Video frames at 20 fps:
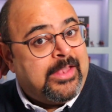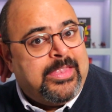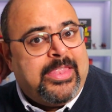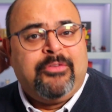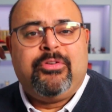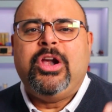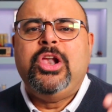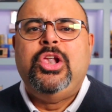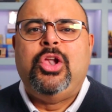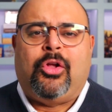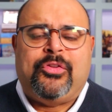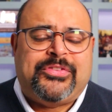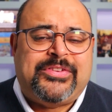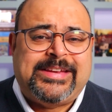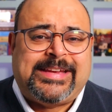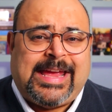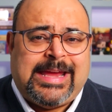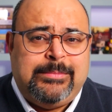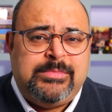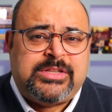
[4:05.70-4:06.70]
There are lots
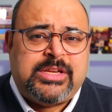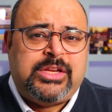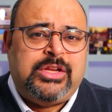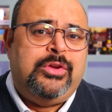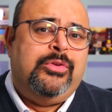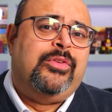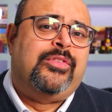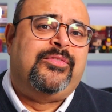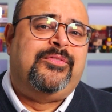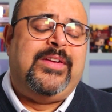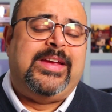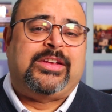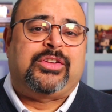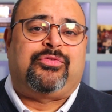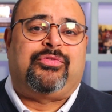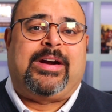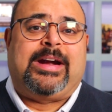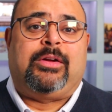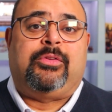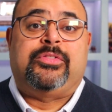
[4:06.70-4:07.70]
of games that use
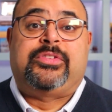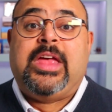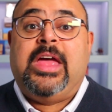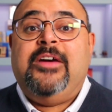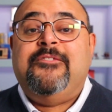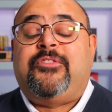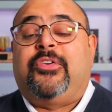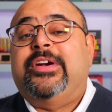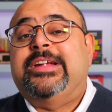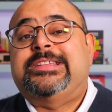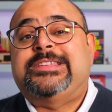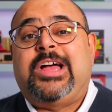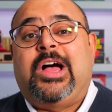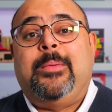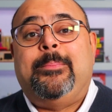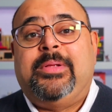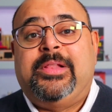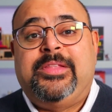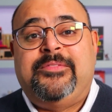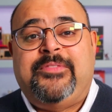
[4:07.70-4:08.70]
fixed rounds. For
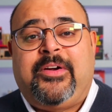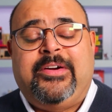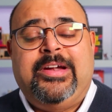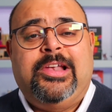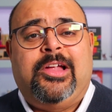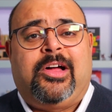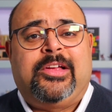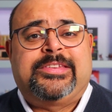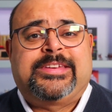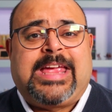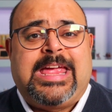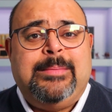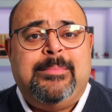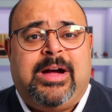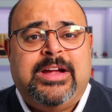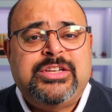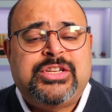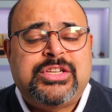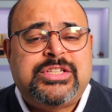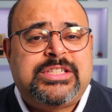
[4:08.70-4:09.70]
example, the very last game
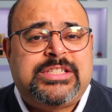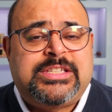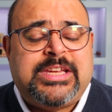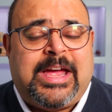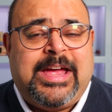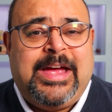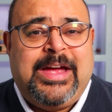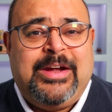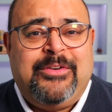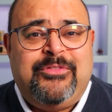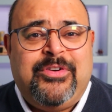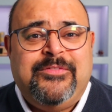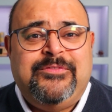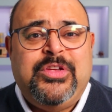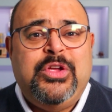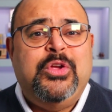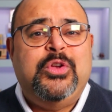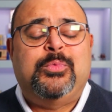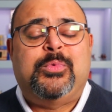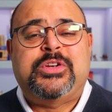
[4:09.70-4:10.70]
I just
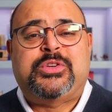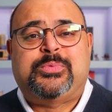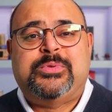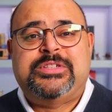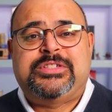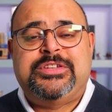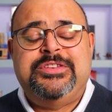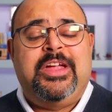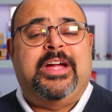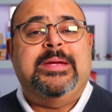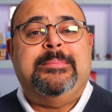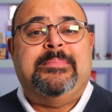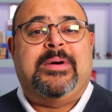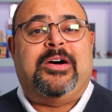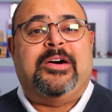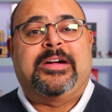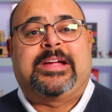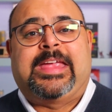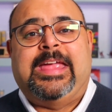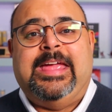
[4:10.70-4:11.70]
reviewed, which was Night
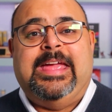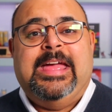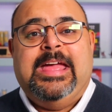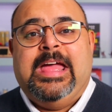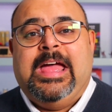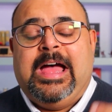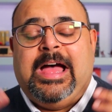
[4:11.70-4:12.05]
Market.